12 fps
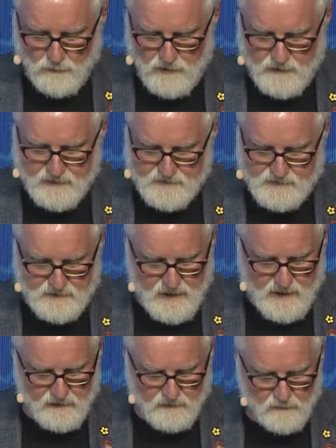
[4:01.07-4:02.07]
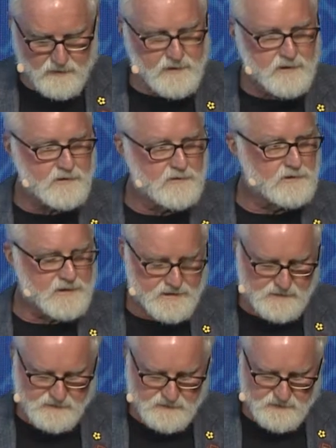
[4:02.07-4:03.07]
work at scale, we need new
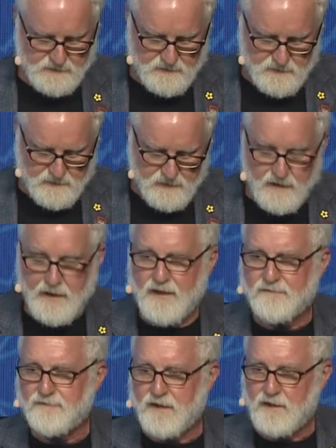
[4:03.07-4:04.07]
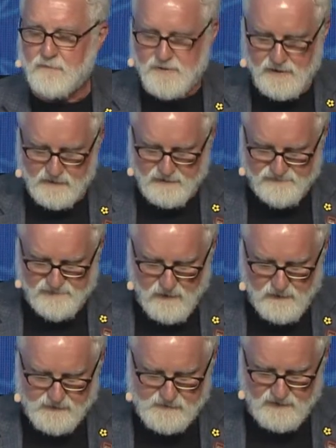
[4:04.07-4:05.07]
lenses. Environmentally
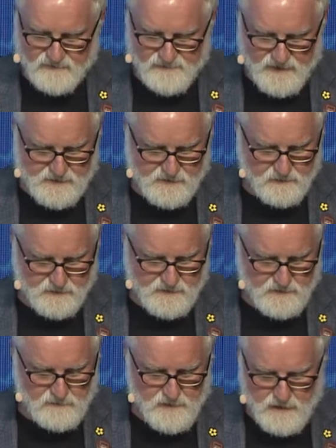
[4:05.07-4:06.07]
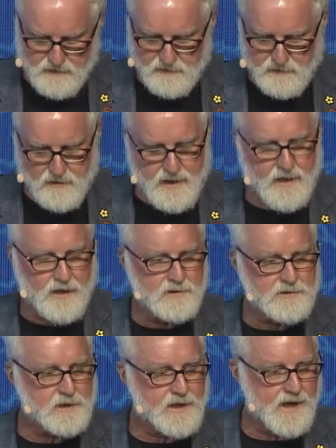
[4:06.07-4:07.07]
focused investors do not know how
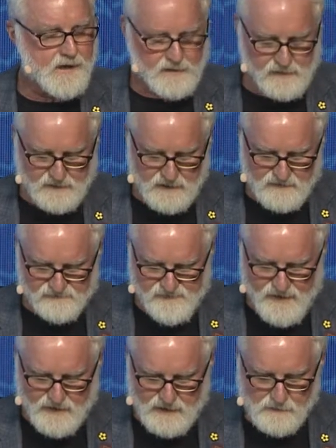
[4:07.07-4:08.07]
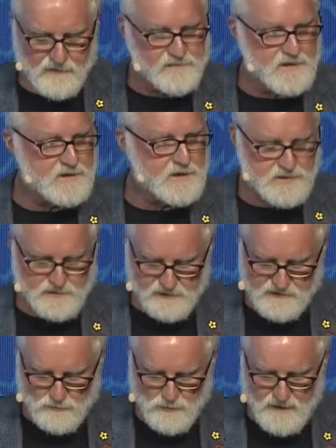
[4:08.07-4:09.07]
to calculate the value of
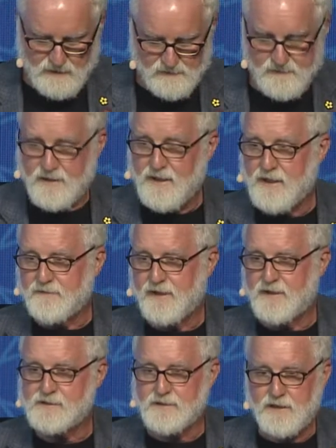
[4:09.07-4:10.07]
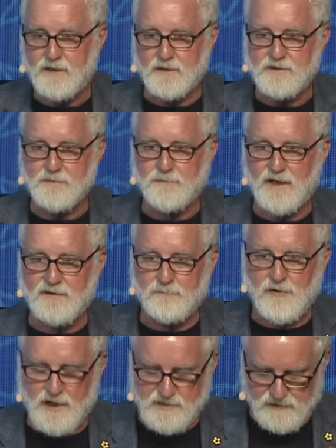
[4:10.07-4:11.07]
indigenous wealth that is needed to make the
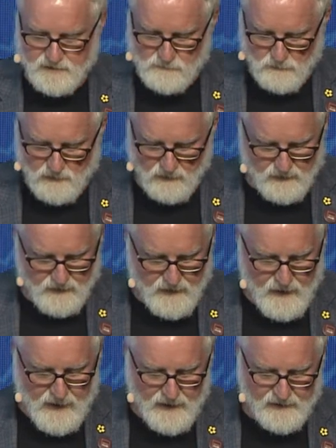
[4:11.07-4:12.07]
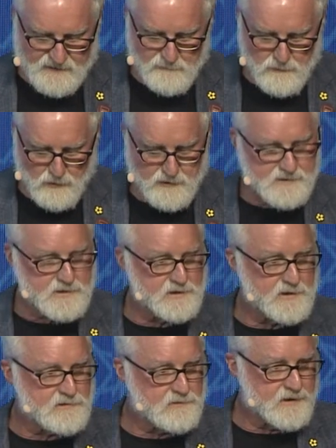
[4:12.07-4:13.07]
projects work and its importance to
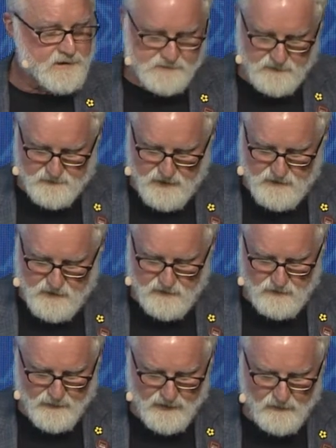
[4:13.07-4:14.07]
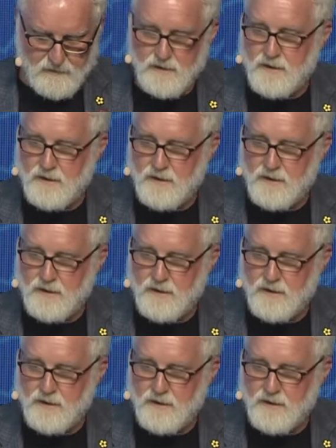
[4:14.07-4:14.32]
the trees that they care about.